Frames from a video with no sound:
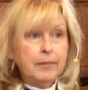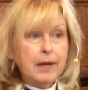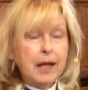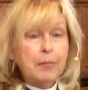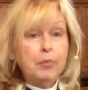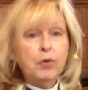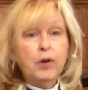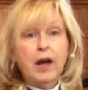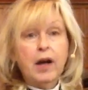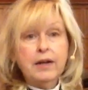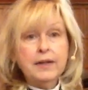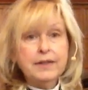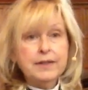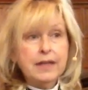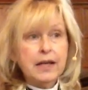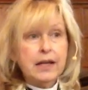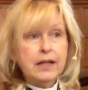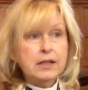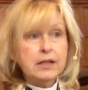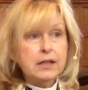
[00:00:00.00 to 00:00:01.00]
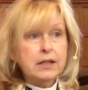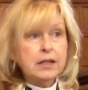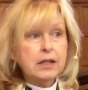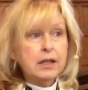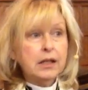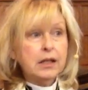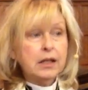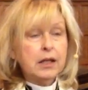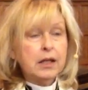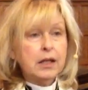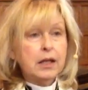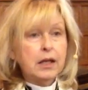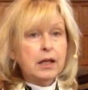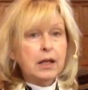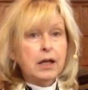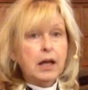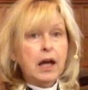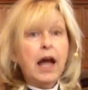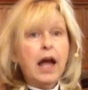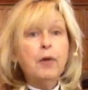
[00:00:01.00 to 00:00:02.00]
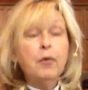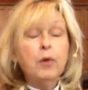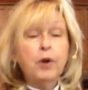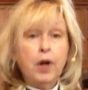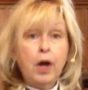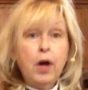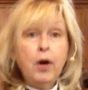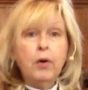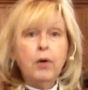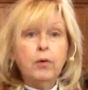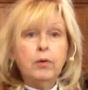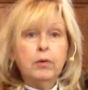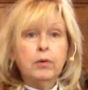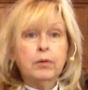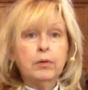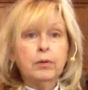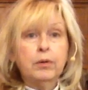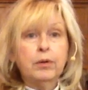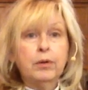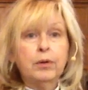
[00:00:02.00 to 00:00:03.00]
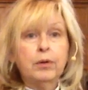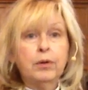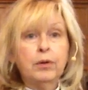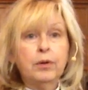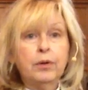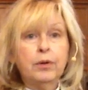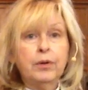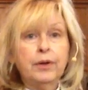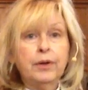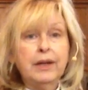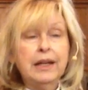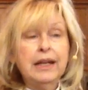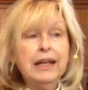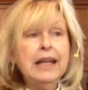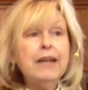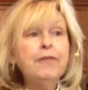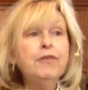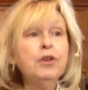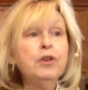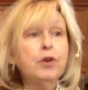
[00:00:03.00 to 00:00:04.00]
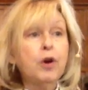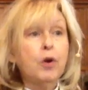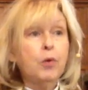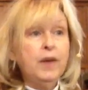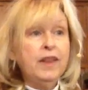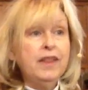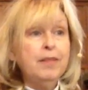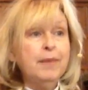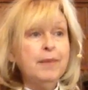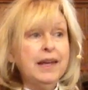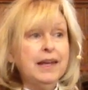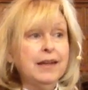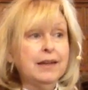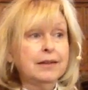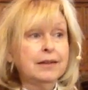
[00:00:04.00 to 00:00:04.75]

And Barak said, I will go if you go with me.